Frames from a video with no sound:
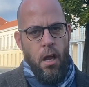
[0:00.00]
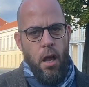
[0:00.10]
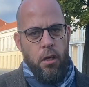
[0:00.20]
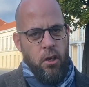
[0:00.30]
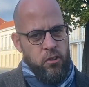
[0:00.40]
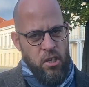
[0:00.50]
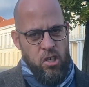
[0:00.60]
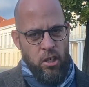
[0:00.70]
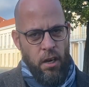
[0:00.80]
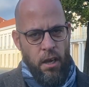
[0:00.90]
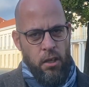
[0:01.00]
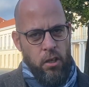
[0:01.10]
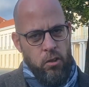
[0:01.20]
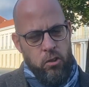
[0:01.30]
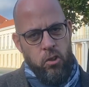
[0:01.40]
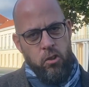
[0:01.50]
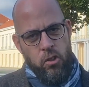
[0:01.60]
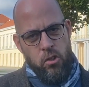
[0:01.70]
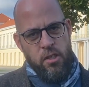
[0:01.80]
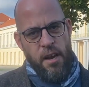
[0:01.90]
conditioning you to
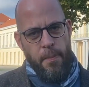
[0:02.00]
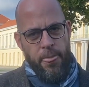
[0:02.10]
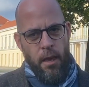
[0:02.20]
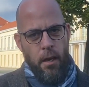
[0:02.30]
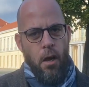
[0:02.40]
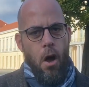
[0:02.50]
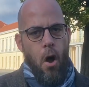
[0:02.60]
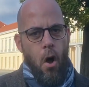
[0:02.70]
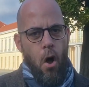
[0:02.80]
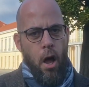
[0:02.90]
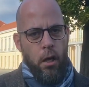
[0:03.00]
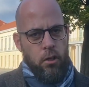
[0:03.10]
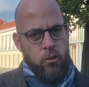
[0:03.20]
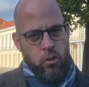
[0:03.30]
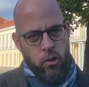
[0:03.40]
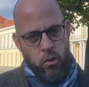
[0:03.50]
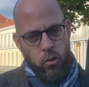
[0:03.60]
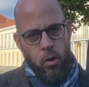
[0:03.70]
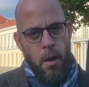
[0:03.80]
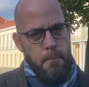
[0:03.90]
do something or
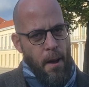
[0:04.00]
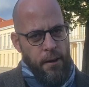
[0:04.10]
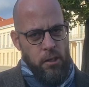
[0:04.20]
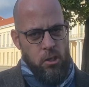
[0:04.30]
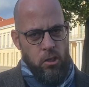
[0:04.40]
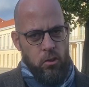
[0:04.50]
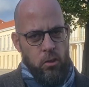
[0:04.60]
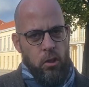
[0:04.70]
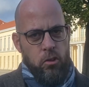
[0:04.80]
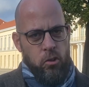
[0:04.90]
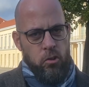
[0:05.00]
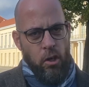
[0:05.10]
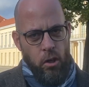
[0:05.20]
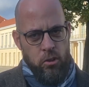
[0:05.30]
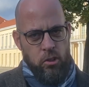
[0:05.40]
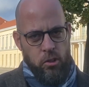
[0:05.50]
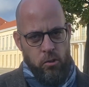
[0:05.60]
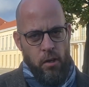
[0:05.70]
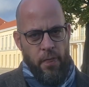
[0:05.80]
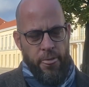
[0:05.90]
to punish you to don't
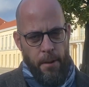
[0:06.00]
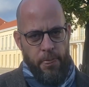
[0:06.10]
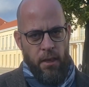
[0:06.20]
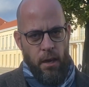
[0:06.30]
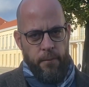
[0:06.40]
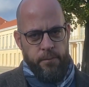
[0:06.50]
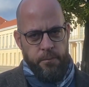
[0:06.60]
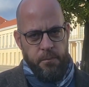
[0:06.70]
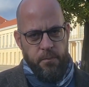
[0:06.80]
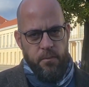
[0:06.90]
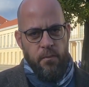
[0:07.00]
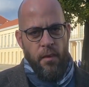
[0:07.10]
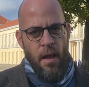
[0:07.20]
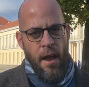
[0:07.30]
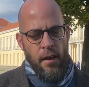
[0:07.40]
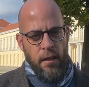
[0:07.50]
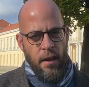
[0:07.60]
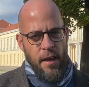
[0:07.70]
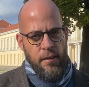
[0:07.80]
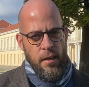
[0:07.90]
do something. And in
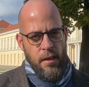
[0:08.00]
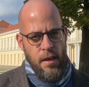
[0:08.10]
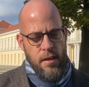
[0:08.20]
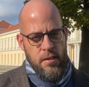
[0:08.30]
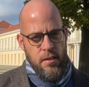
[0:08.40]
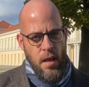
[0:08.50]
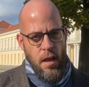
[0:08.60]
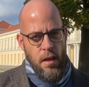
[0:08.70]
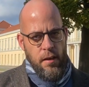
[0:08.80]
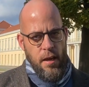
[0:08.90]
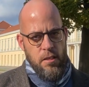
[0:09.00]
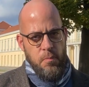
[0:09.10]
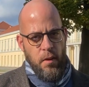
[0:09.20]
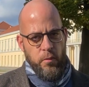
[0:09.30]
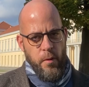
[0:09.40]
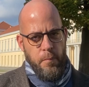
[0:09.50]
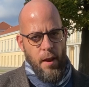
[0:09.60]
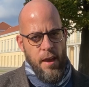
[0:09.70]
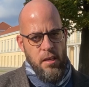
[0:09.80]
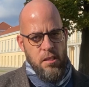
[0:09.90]
later years, it has been
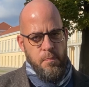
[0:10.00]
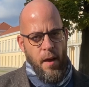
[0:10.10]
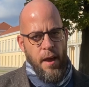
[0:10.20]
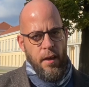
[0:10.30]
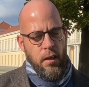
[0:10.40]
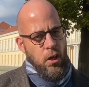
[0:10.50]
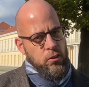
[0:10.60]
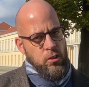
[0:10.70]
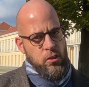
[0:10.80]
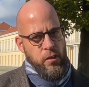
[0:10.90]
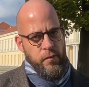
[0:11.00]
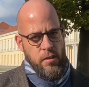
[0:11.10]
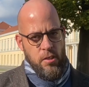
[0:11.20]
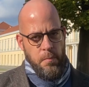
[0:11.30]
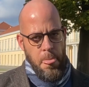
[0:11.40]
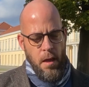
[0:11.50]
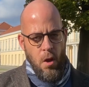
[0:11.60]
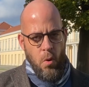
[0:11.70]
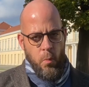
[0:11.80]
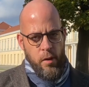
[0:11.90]
replaced by cognitivism,
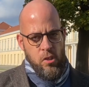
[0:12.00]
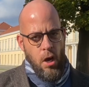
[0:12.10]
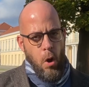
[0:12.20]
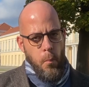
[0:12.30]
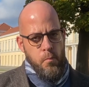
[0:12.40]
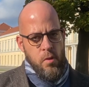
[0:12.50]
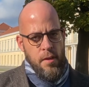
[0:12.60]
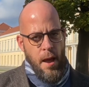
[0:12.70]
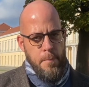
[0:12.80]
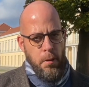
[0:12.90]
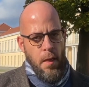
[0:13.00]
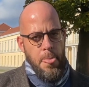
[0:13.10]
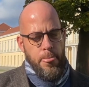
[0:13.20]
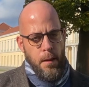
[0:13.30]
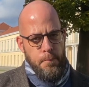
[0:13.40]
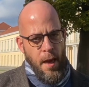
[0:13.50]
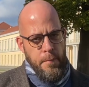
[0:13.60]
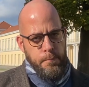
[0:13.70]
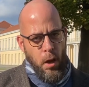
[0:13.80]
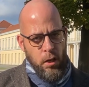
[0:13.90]
which opens up the
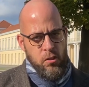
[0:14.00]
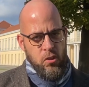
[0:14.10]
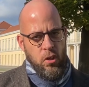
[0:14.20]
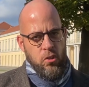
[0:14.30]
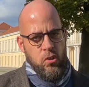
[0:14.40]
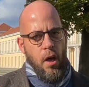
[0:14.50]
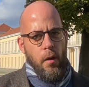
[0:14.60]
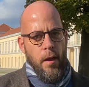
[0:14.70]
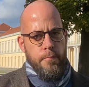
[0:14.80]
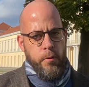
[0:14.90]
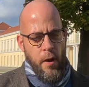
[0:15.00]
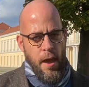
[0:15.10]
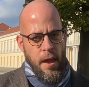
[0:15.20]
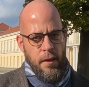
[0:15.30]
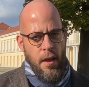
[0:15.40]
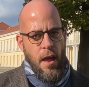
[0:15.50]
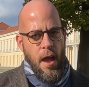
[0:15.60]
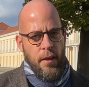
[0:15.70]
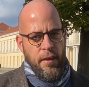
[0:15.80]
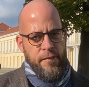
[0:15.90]
black box to our brain
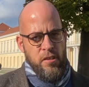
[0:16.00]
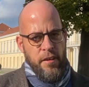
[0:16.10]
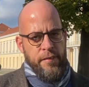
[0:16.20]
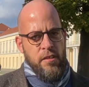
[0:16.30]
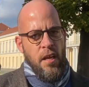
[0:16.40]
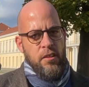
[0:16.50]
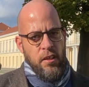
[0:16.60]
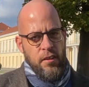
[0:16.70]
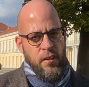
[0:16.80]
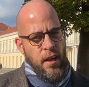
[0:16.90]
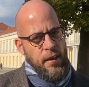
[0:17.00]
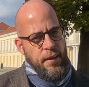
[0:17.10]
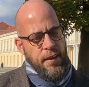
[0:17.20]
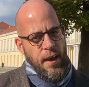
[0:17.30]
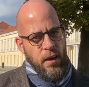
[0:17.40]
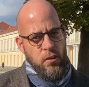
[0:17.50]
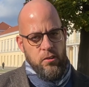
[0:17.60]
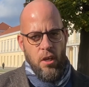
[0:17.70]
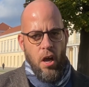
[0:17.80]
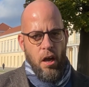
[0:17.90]
and gives us a detailed account
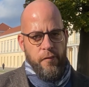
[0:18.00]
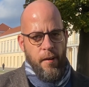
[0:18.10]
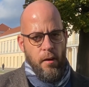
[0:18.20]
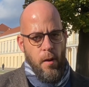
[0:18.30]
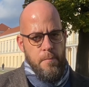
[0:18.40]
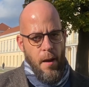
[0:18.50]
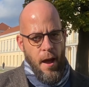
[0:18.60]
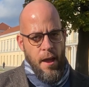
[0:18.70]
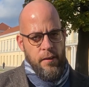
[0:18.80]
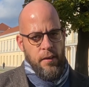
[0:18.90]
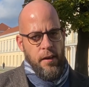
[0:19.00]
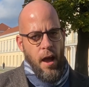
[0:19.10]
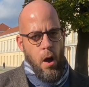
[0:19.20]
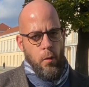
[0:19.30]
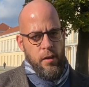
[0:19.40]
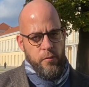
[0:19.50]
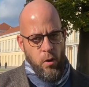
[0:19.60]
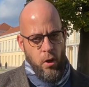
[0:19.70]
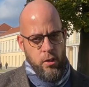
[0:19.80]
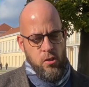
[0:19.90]
of our mind and how it
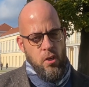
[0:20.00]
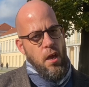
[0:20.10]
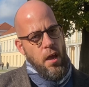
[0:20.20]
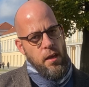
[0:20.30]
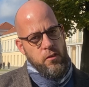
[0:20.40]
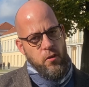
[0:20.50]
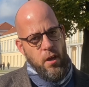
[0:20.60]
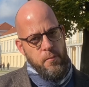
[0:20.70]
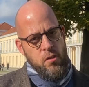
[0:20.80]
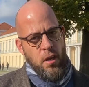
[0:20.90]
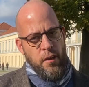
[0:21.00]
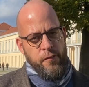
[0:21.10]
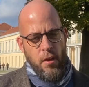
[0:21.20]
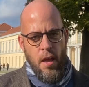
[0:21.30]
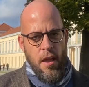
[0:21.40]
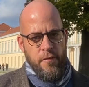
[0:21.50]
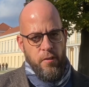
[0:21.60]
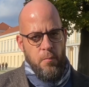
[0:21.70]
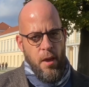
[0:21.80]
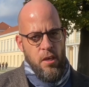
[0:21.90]
works in terms of
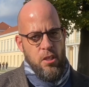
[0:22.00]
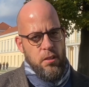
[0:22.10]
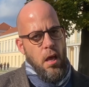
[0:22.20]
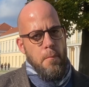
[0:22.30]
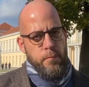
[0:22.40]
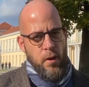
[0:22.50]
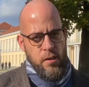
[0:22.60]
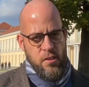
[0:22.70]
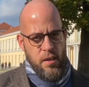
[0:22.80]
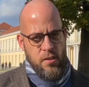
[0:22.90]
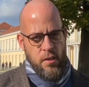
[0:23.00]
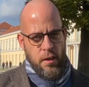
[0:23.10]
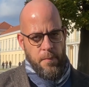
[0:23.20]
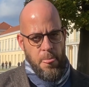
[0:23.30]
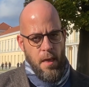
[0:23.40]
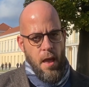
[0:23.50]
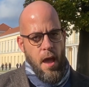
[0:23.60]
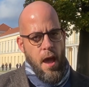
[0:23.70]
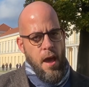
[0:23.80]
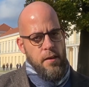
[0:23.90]
information processing.
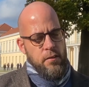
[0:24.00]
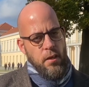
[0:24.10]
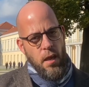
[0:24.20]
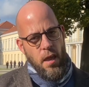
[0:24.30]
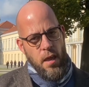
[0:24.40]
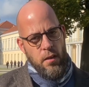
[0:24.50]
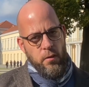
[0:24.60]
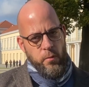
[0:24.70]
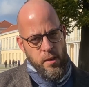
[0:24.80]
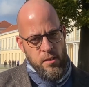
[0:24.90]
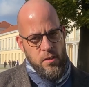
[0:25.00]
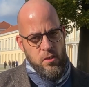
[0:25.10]
And in recent